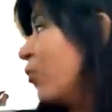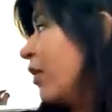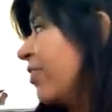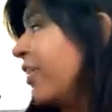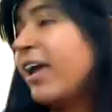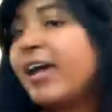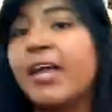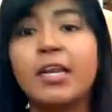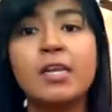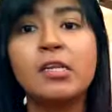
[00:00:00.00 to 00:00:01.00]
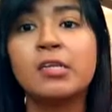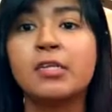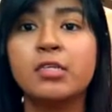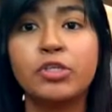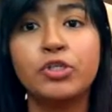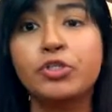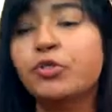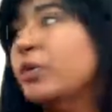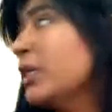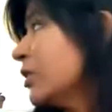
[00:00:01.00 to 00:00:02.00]
within
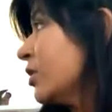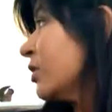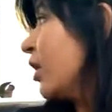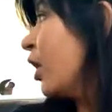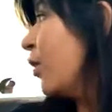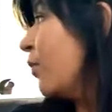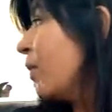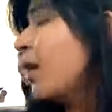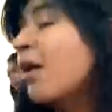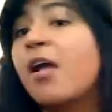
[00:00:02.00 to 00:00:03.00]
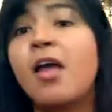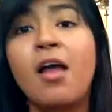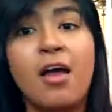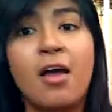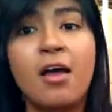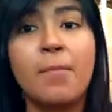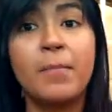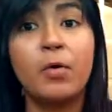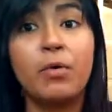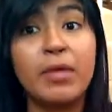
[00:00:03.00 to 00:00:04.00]
two weeks or so
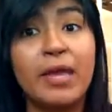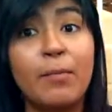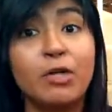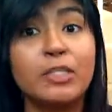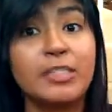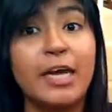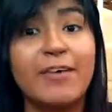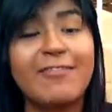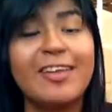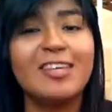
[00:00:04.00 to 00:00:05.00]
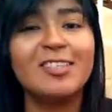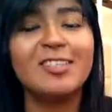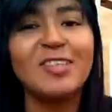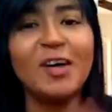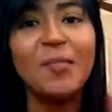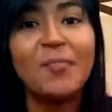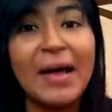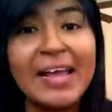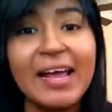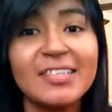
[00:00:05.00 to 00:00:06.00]
um, when we get more stuff. So
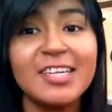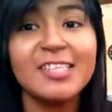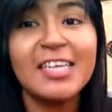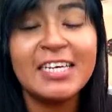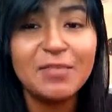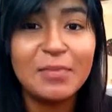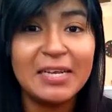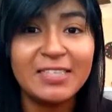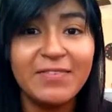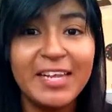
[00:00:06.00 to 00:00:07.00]
bye guys, I'll see you guys in my next